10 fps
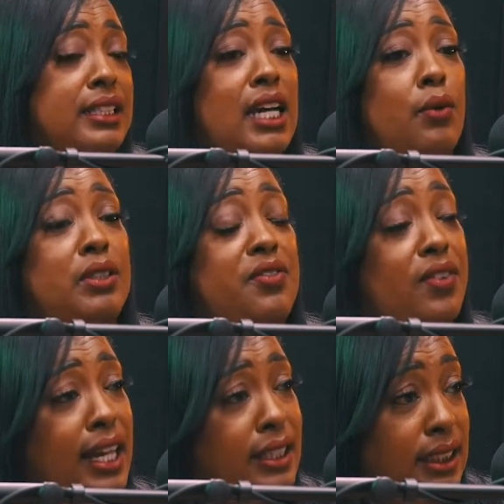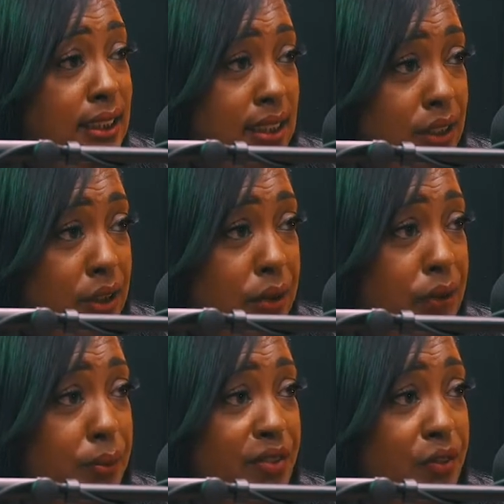Because I was a flight attendant. I
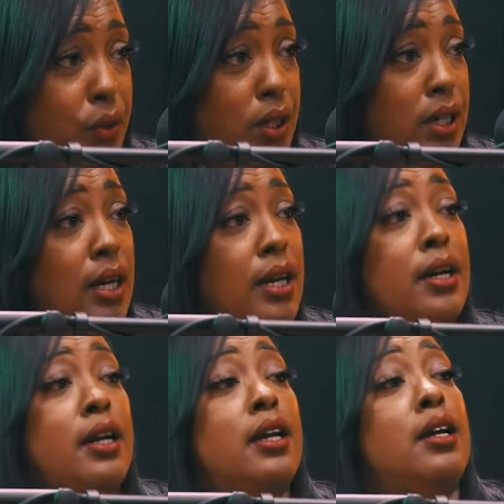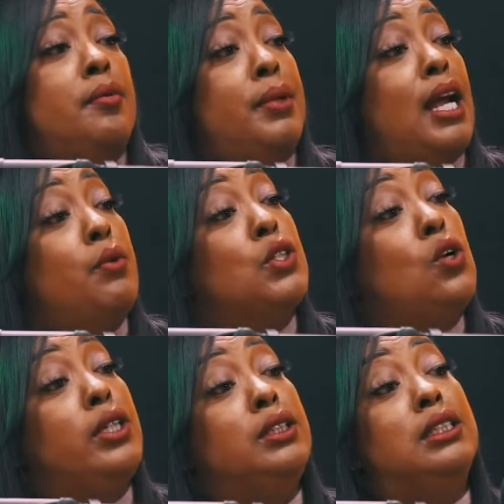told you before, but I was
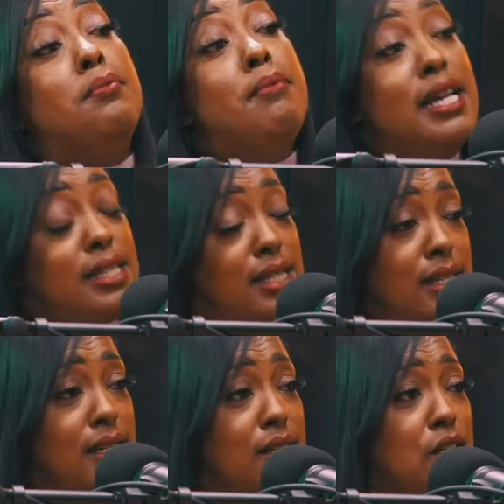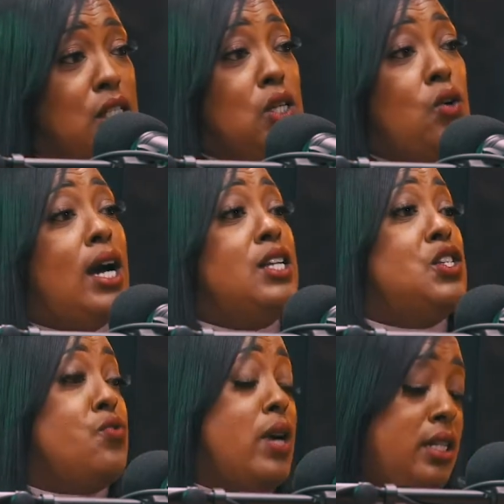only domestic. So I
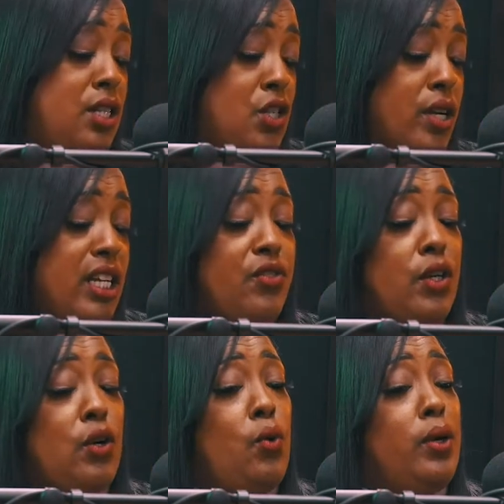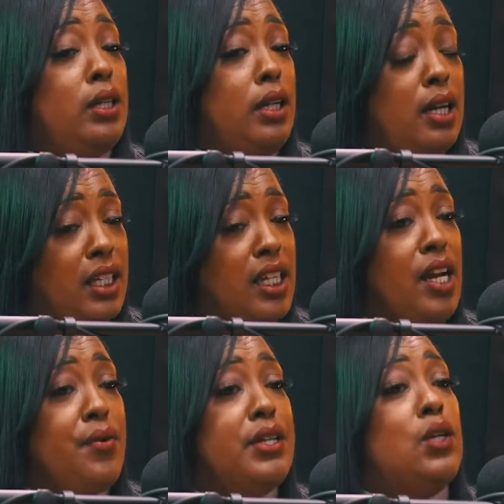wanted to transfer and go with another
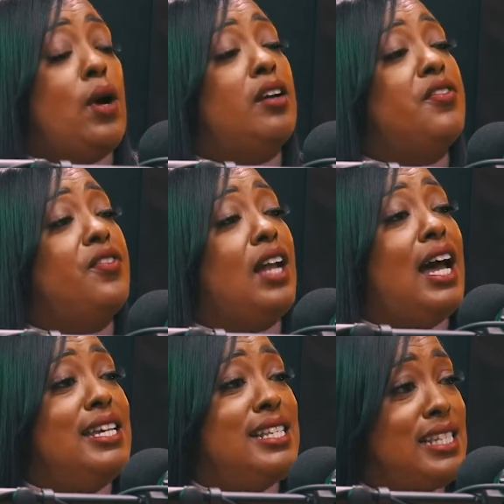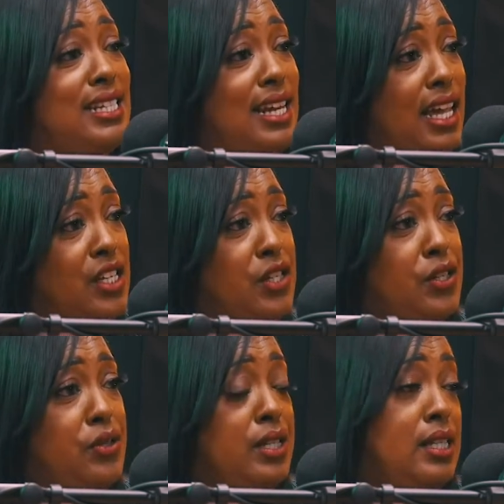carrier so I could fly
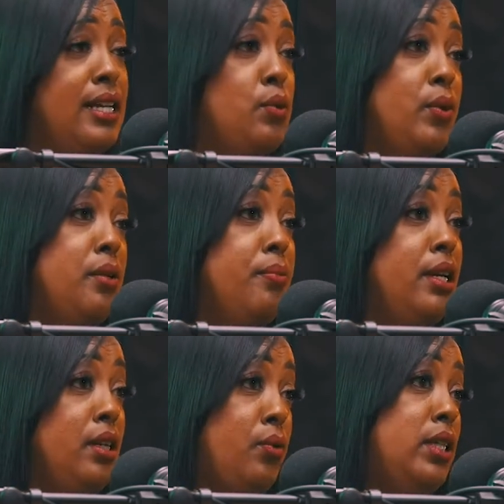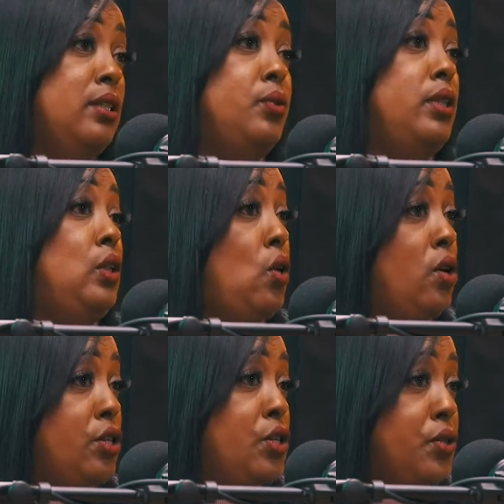international because that's where the money was with the
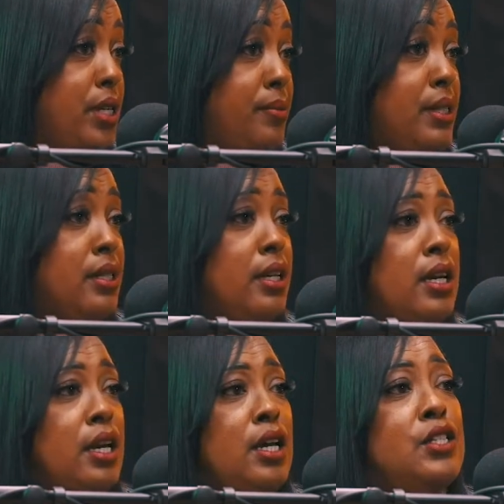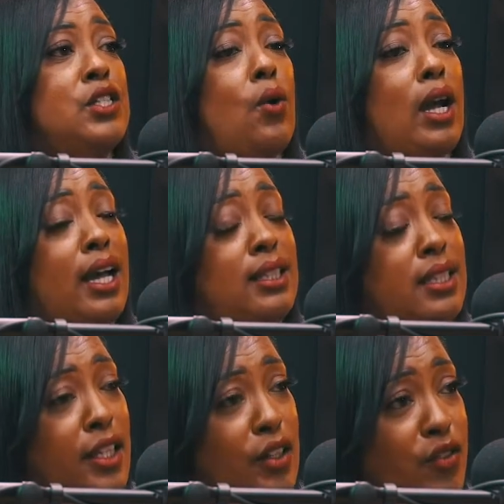longer trips. So I got
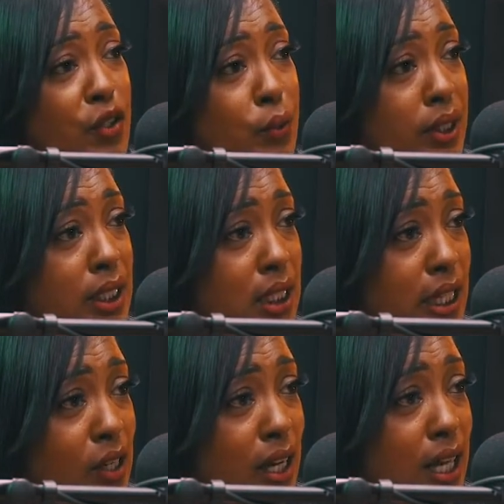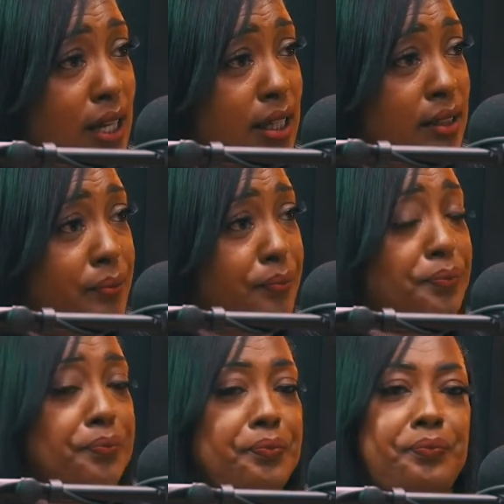the interview with this airline.
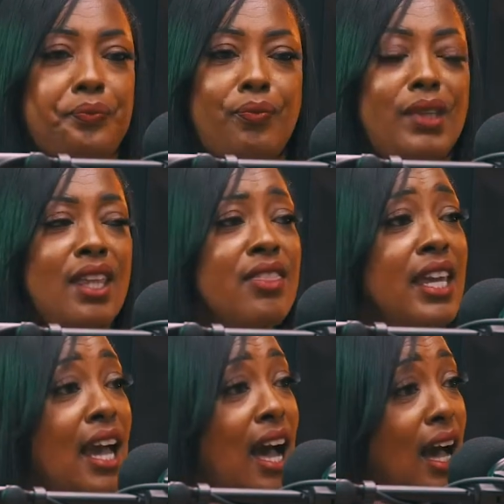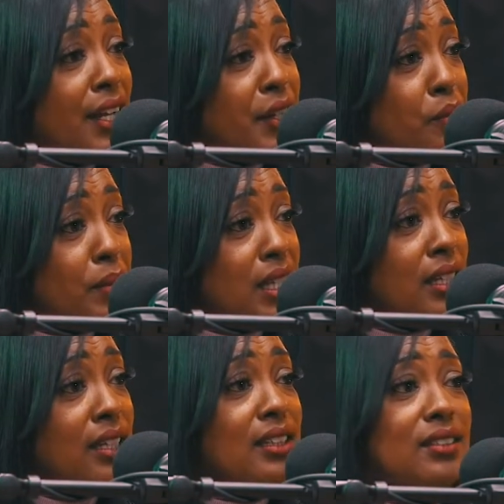They hired
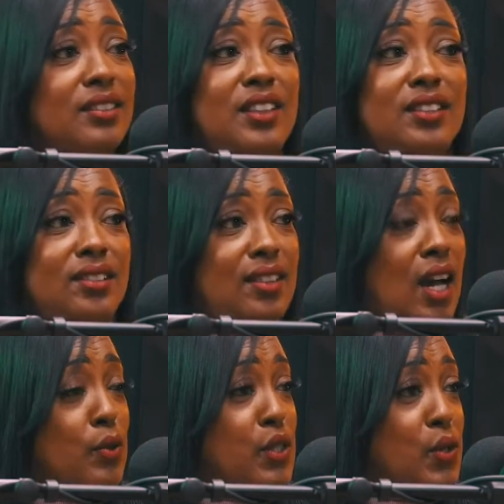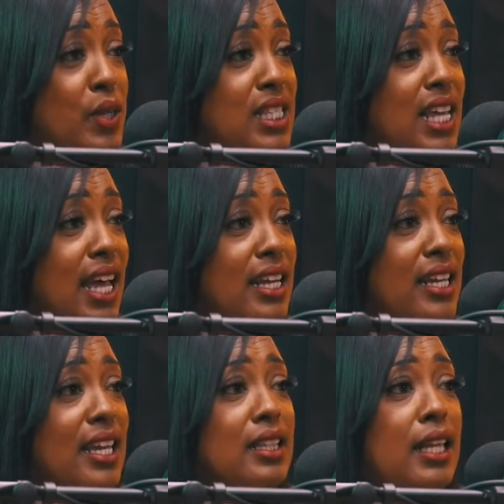me. I was so
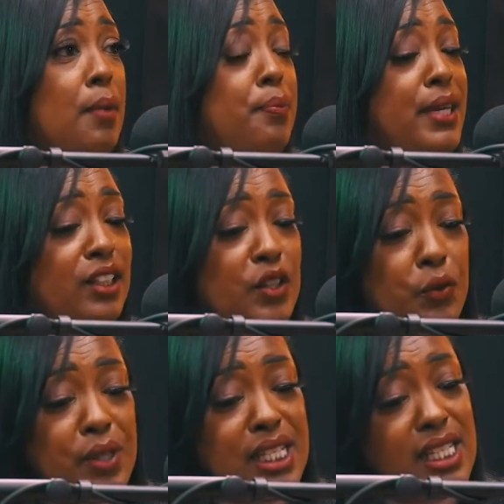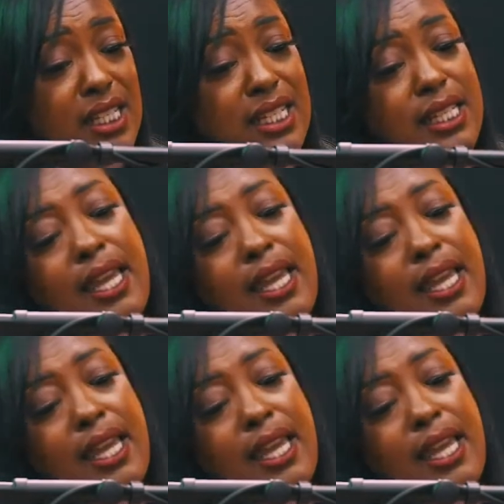excited. I picked the three cities.